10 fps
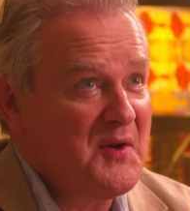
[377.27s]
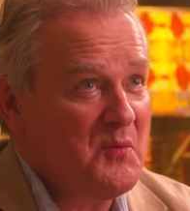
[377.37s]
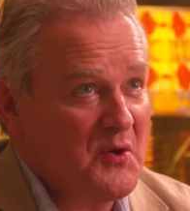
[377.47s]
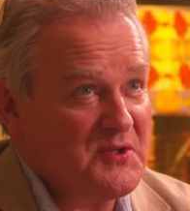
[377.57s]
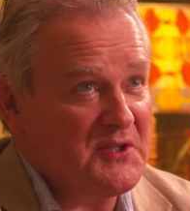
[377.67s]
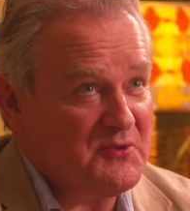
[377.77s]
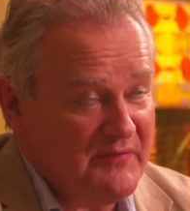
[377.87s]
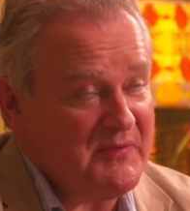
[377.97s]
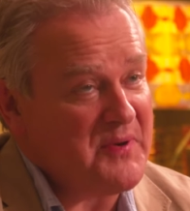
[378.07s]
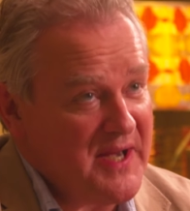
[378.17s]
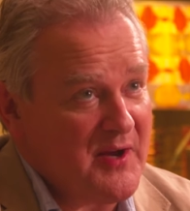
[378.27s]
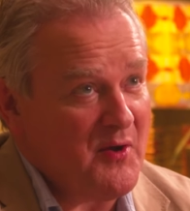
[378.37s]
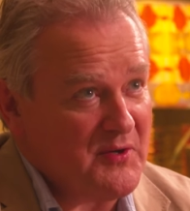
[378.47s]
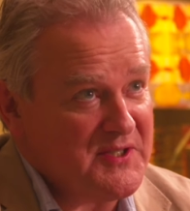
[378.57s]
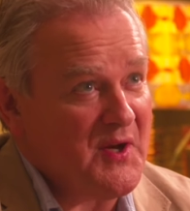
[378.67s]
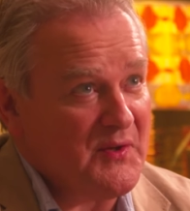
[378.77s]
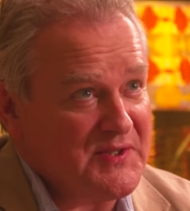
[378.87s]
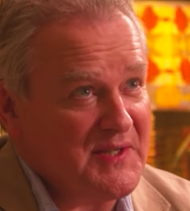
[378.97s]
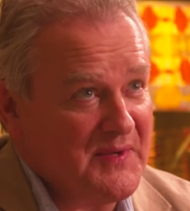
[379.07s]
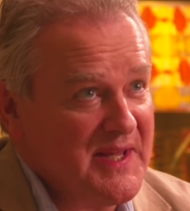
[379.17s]
watching Trevor Peacock
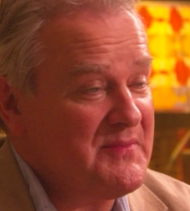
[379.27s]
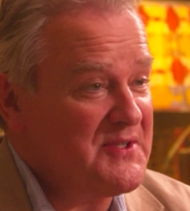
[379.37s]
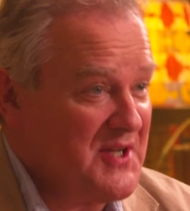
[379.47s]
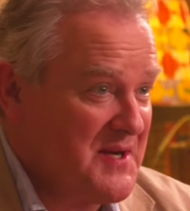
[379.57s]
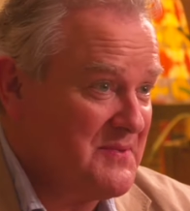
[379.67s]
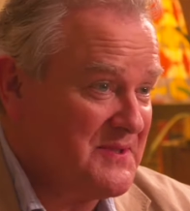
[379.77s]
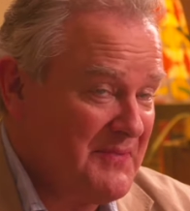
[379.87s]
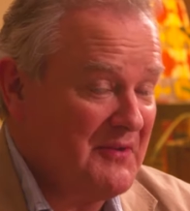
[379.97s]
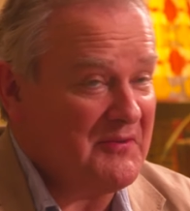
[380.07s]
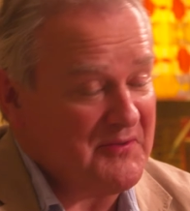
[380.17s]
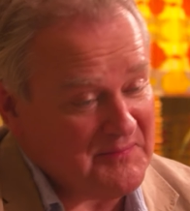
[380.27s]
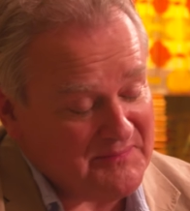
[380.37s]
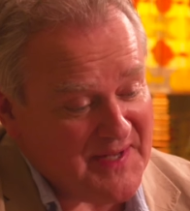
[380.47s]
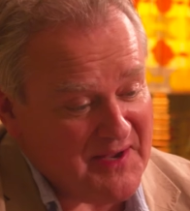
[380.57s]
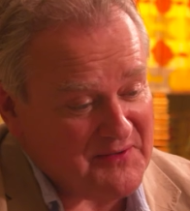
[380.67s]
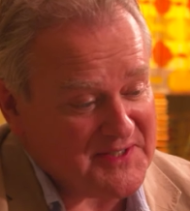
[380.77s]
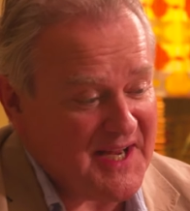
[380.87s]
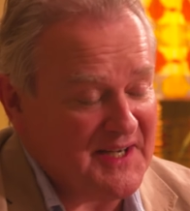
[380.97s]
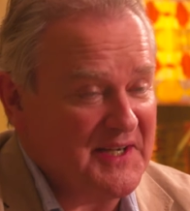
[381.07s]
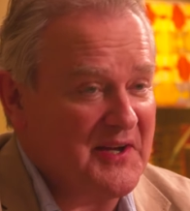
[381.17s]
dancing with Emma Chambers, both of them now
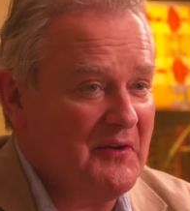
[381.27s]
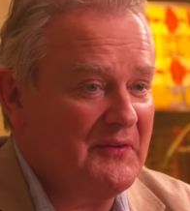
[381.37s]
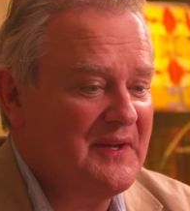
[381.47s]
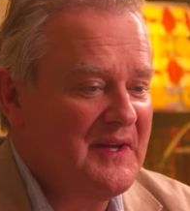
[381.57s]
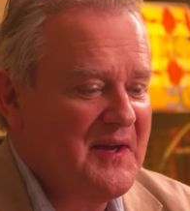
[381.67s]
sadly gone,